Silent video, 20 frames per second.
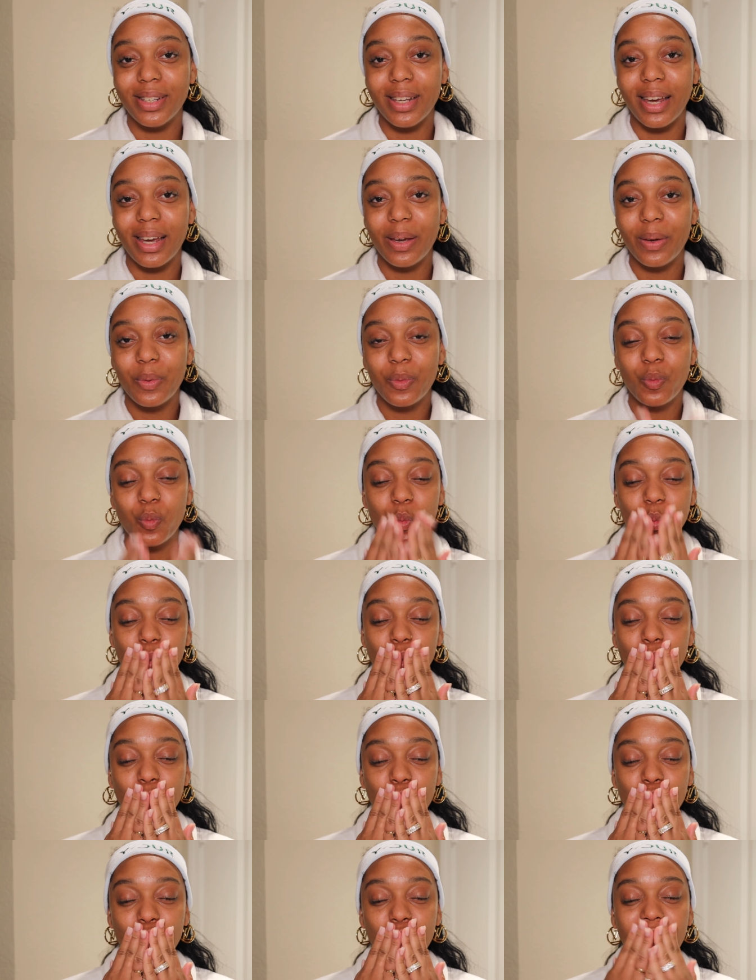day.
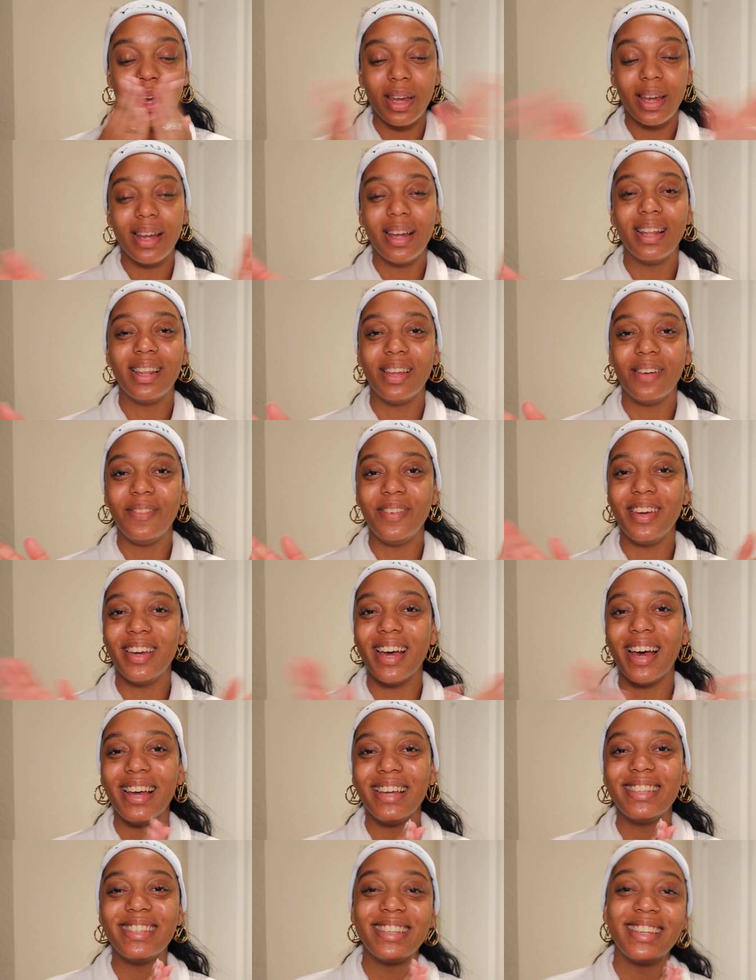Love you
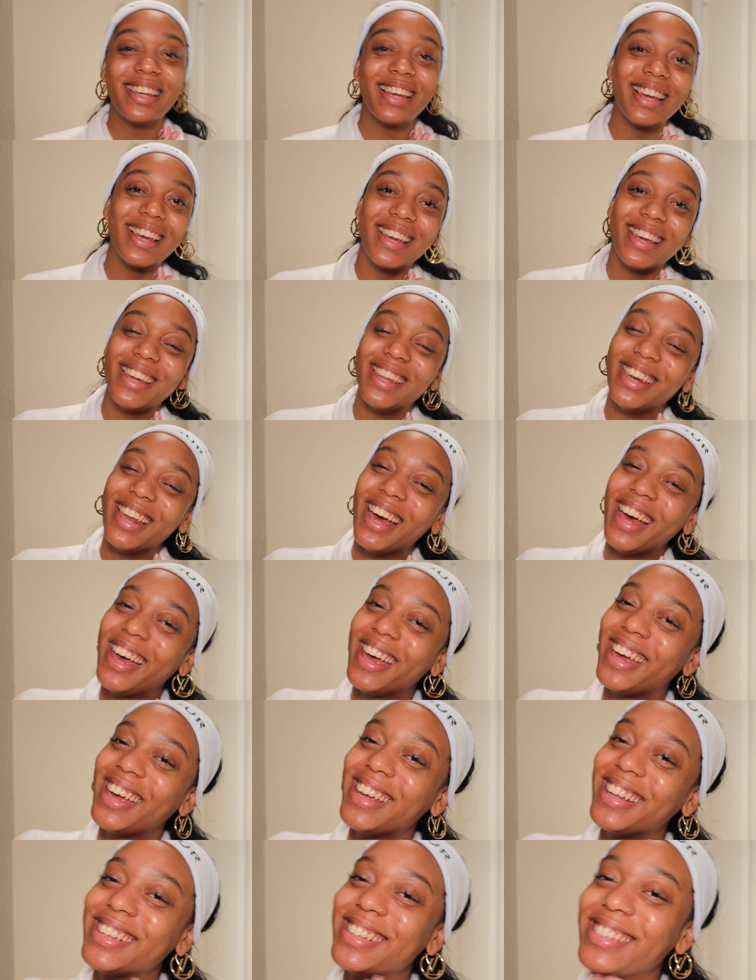guys. Good night.